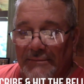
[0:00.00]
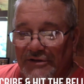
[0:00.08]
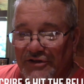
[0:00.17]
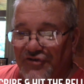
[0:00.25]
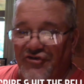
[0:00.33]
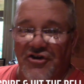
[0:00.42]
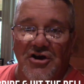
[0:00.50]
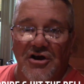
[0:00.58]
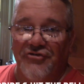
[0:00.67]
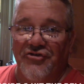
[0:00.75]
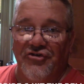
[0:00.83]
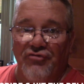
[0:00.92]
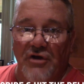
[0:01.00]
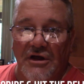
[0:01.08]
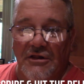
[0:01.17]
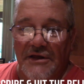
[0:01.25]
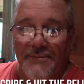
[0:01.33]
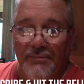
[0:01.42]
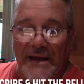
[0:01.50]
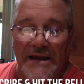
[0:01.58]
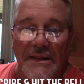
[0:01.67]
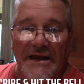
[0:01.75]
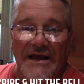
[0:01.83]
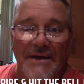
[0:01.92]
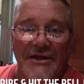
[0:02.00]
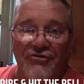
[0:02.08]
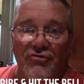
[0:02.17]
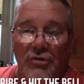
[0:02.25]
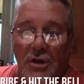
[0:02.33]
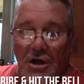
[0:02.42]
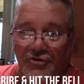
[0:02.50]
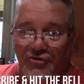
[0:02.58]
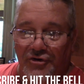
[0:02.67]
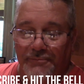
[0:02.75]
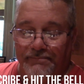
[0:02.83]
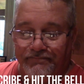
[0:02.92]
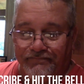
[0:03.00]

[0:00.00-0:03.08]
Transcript: But this year it's just strictly pickling. I'm not doing long term.